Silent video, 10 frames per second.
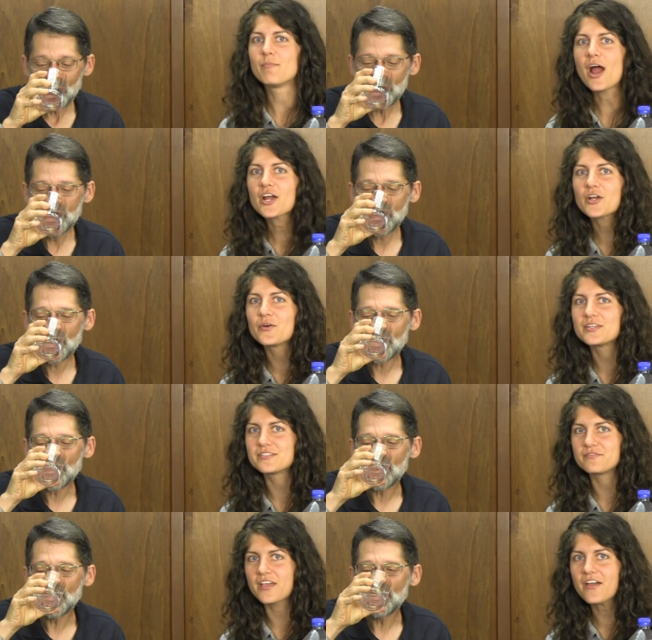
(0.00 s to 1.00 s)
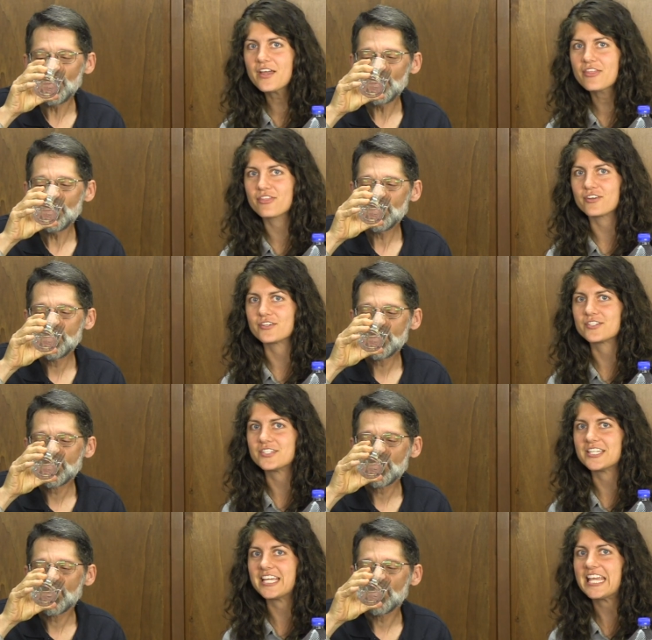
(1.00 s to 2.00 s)
Speaker 1: Marco is very
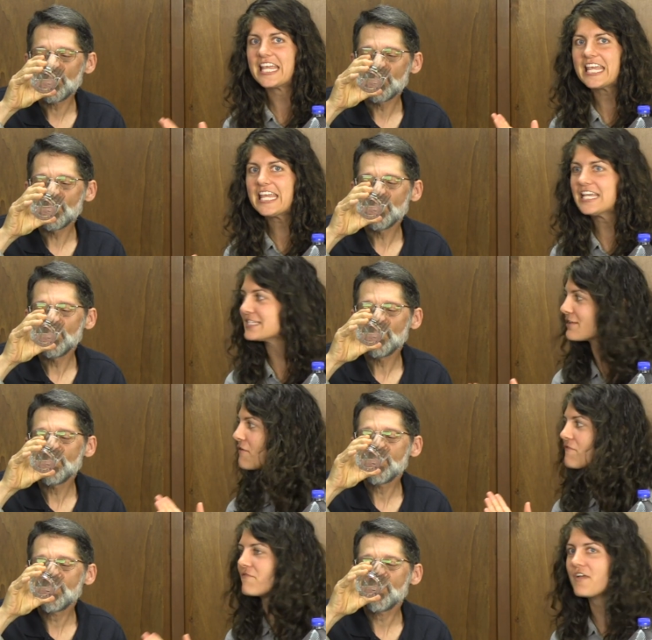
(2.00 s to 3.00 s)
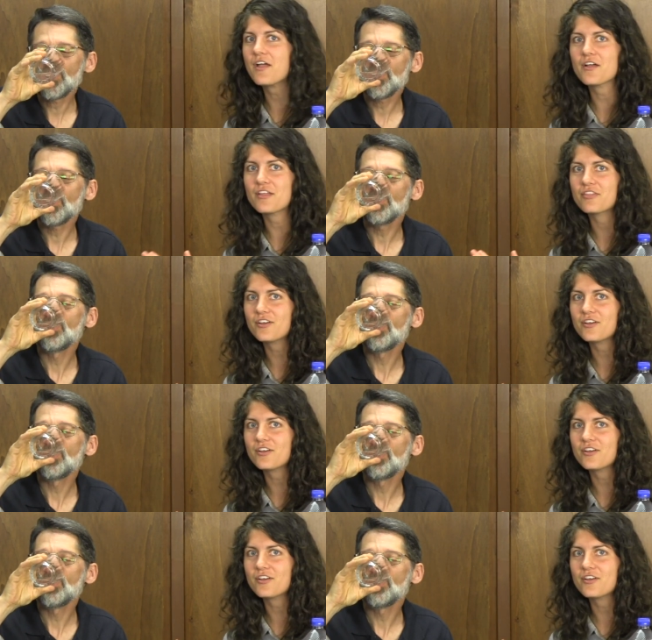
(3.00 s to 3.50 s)
thirsty. He is very